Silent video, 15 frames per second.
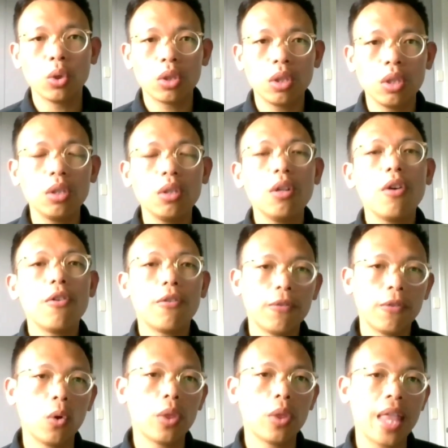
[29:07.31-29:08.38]
total
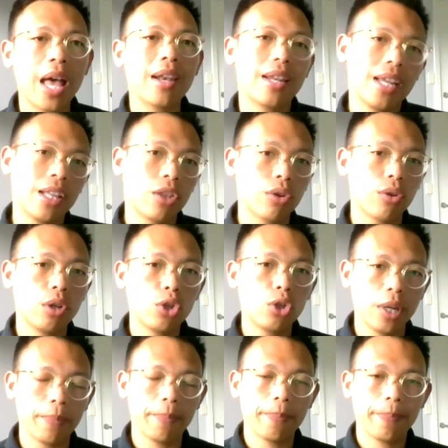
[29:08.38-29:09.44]
for that
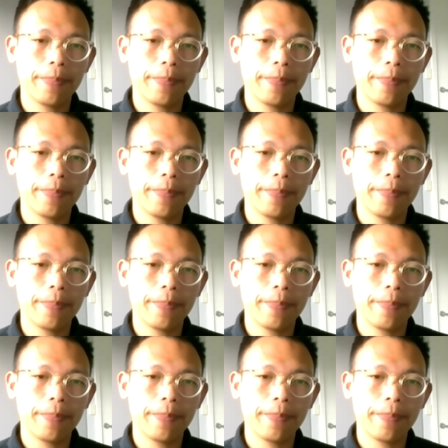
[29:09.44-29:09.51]
internship.